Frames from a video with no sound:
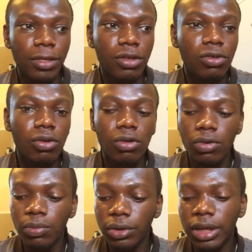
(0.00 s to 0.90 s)

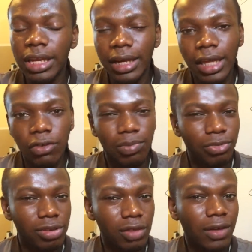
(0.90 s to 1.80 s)
So, but learning how to
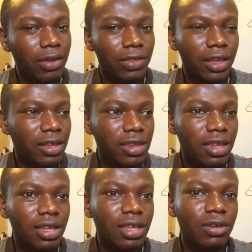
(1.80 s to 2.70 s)
put yourself out there is
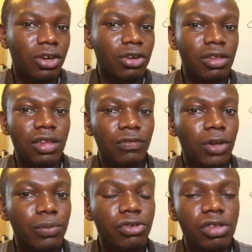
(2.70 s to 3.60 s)
key, because if you
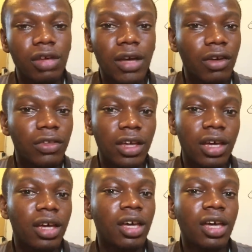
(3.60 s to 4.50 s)
don't put yourself out
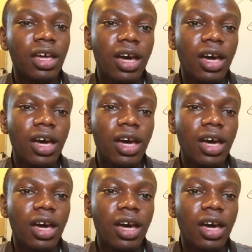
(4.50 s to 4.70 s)
there,